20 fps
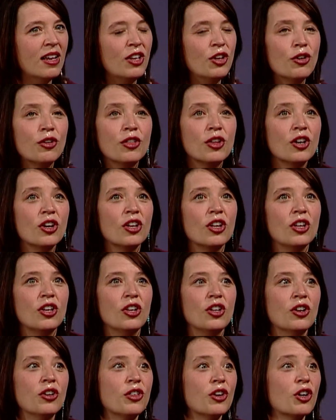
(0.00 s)
You're the
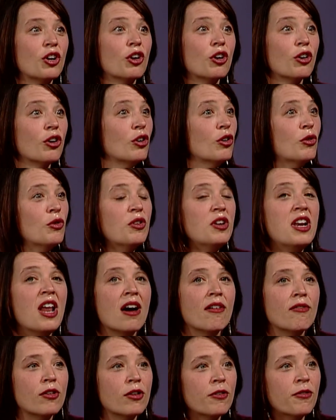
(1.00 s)
you're the girl who
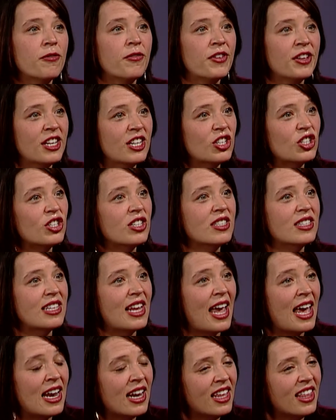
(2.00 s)
never finishes
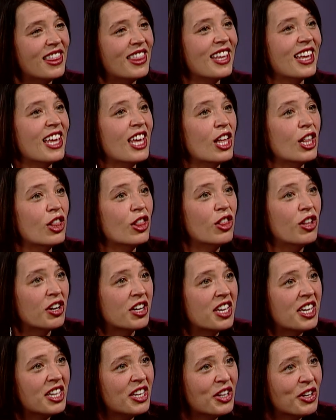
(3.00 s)
anything, and
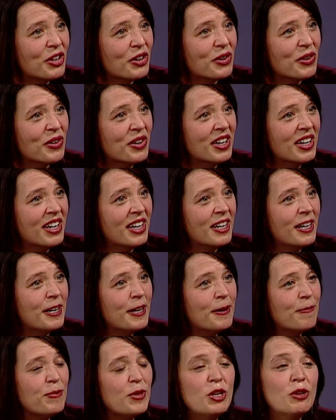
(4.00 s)
look at you.
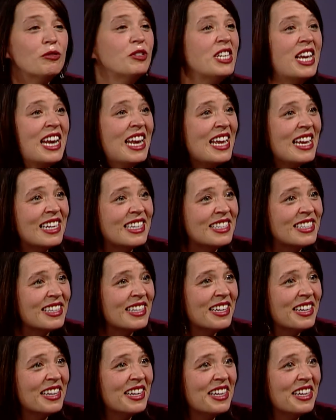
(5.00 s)
You did it.